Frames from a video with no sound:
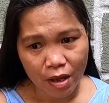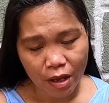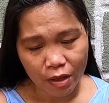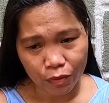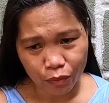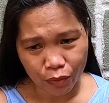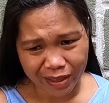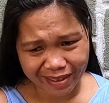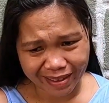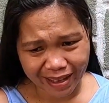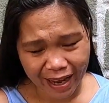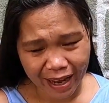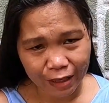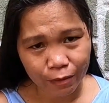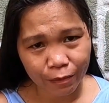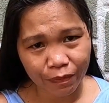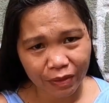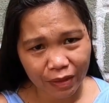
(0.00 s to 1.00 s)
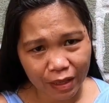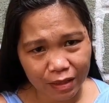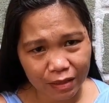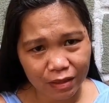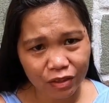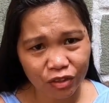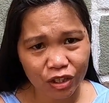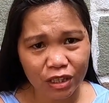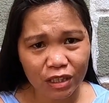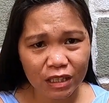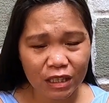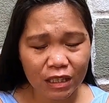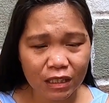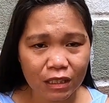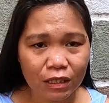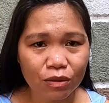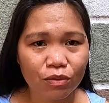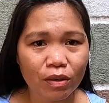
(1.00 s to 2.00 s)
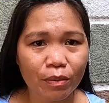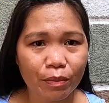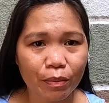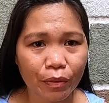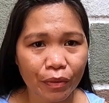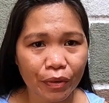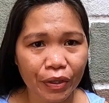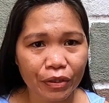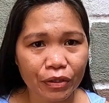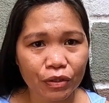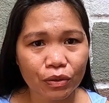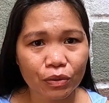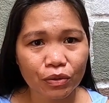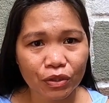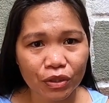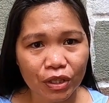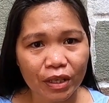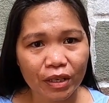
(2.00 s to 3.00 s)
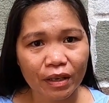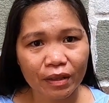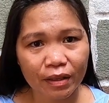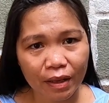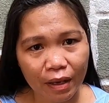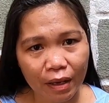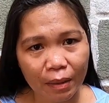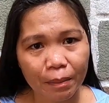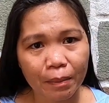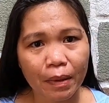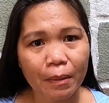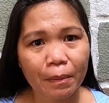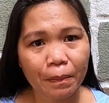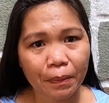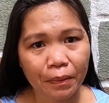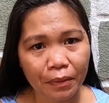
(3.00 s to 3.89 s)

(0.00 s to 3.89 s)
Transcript: and what kind of things she needs to avoid so she can have a